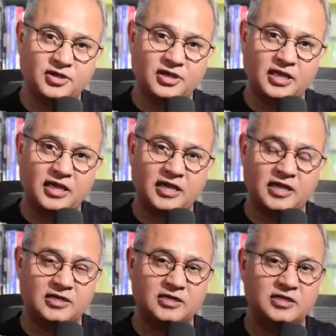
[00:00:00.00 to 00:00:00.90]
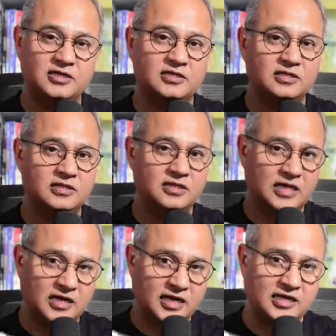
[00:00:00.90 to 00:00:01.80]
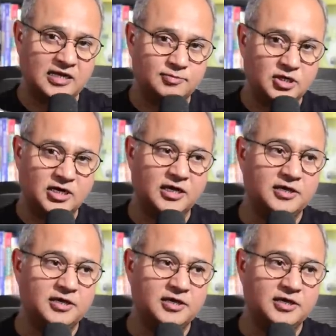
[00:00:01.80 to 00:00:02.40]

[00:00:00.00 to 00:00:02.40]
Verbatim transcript: and then end up dying